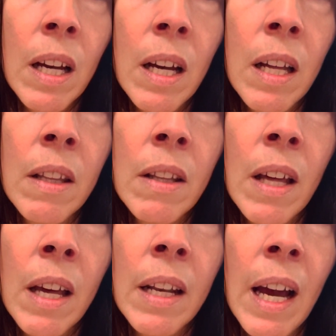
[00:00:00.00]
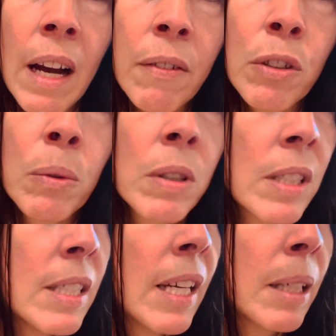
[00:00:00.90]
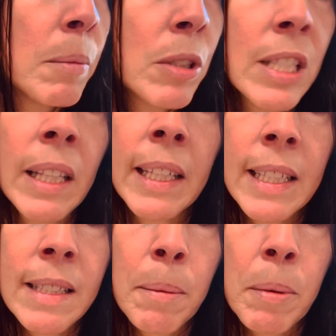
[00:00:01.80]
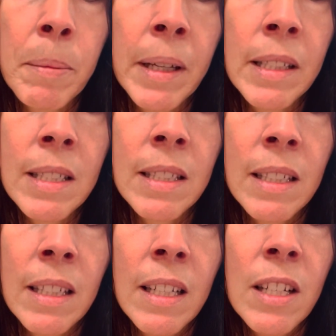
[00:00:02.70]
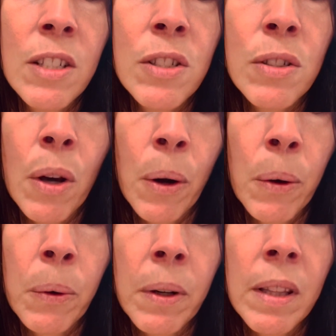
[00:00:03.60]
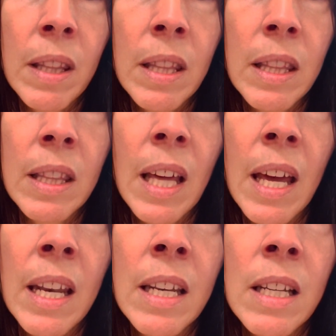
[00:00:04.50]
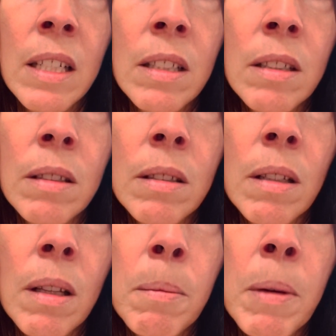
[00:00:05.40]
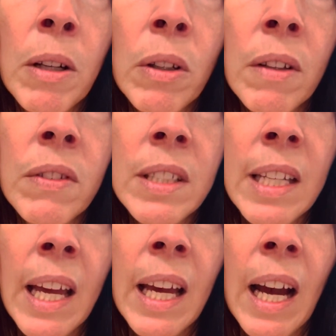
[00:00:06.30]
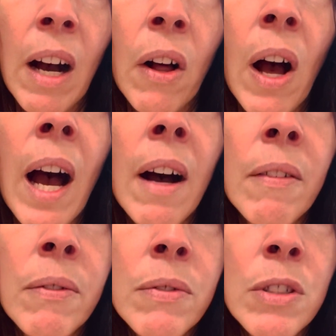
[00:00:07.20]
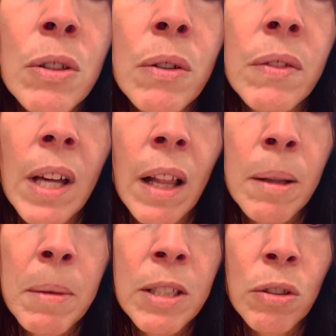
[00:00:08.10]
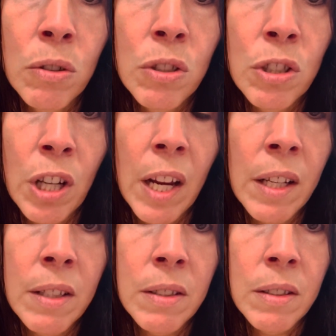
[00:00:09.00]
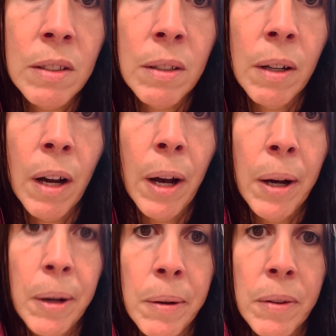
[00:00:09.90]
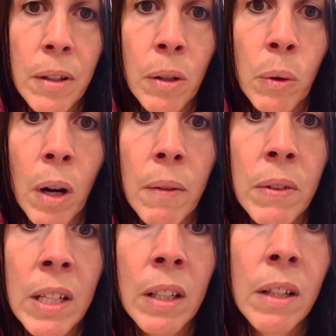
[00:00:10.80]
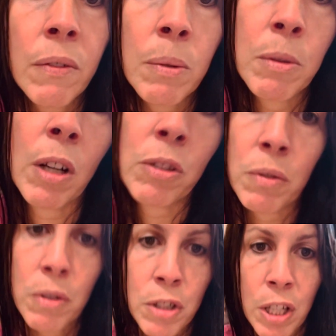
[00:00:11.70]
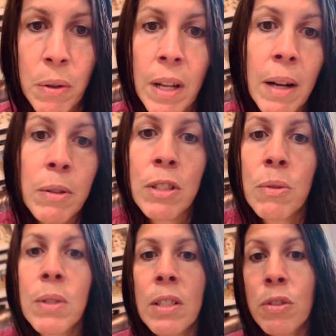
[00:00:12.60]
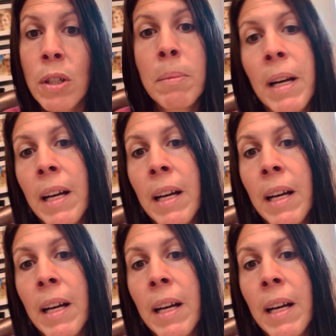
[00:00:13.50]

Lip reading: And then afterwards I take a motility supplement. So then middle of the day, I'll have 2 of the elemental shakes, the low carb vanilla from Dr. Ruscio that I was using during my